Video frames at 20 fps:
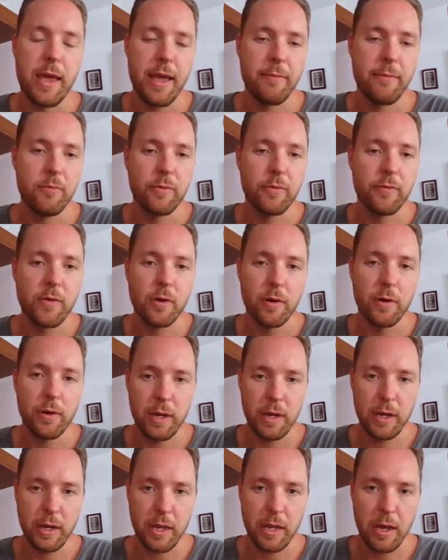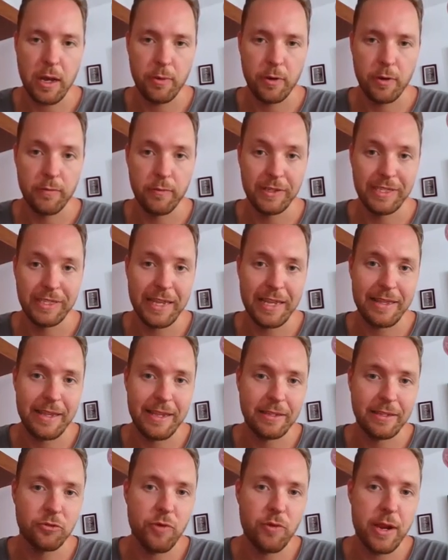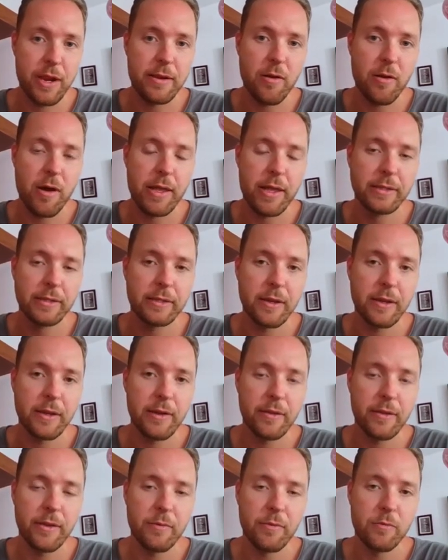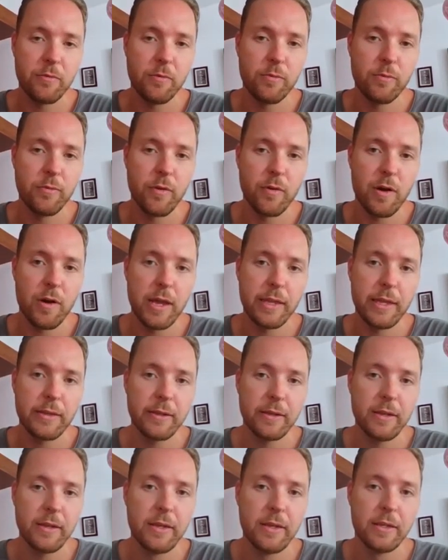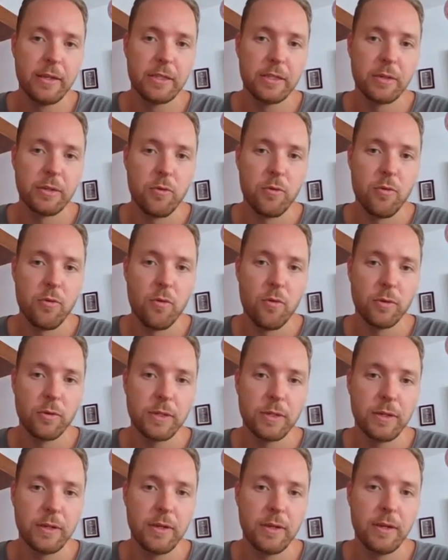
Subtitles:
and we've got a couple of ascending trend lines that I think will provide support,